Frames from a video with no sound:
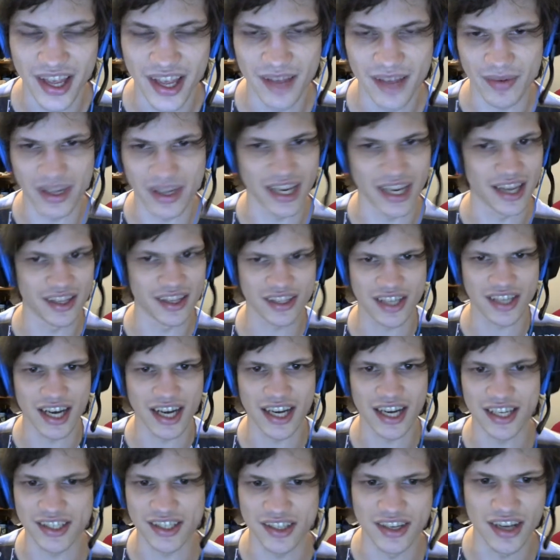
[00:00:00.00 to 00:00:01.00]
But yeah, this
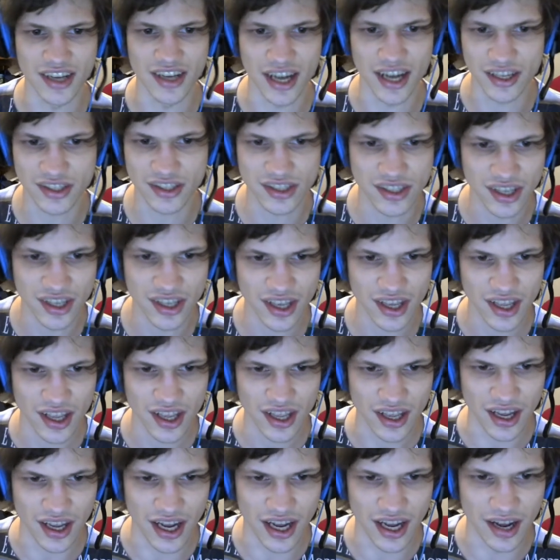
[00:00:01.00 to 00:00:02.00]
card is nuts.
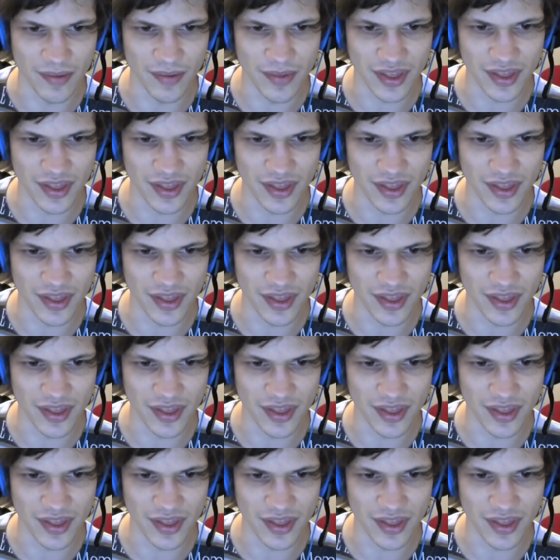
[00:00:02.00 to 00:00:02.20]
The